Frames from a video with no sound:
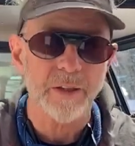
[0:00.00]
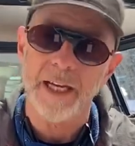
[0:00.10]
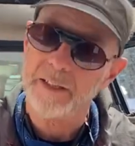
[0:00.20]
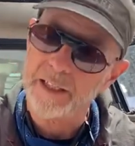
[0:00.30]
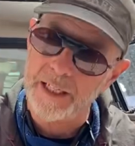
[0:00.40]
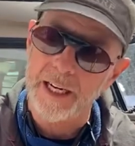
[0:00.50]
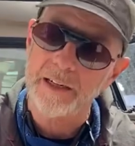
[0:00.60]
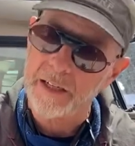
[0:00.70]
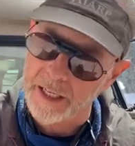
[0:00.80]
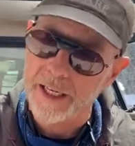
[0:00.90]

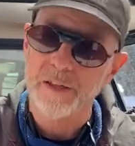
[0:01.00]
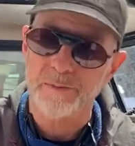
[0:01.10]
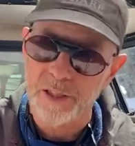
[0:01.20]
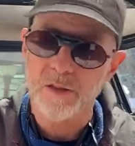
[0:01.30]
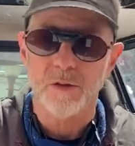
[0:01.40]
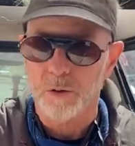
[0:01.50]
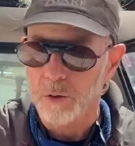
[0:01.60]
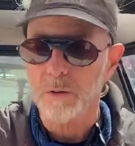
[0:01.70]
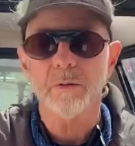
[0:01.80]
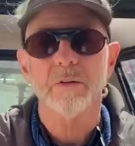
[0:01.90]
NTN connects
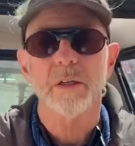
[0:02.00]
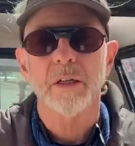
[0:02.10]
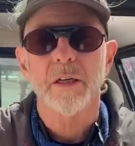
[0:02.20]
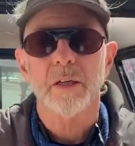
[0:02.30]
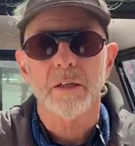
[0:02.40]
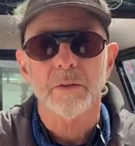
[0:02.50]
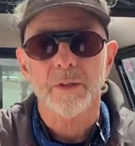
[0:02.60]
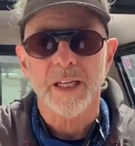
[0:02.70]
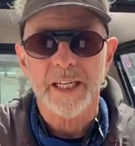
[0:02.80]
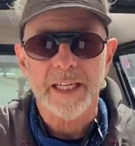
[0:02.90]
midsole,
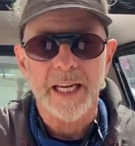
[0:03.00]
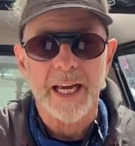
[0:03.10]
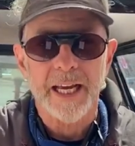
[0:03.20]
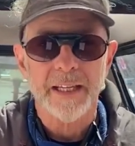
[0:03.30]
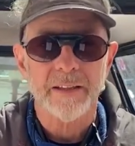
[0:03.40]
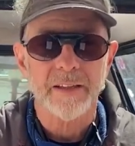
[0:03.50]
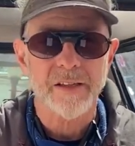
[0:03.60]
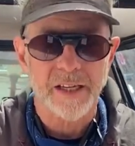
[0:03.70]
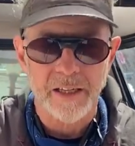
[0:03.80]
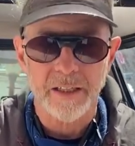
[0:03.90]
okay, at the
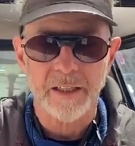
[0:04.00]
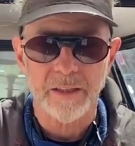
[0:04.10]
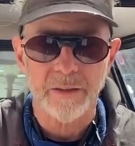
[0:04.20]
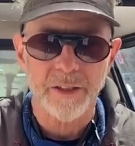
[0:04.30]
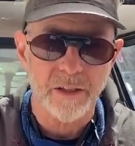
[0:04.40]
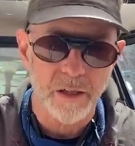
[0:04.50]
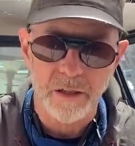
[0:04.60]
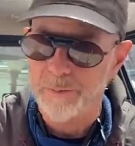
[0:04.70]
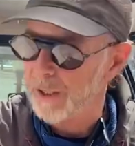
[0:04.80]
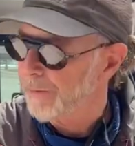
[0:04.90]
second heel, at the
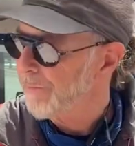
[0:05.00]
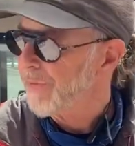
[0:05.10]
duct butt.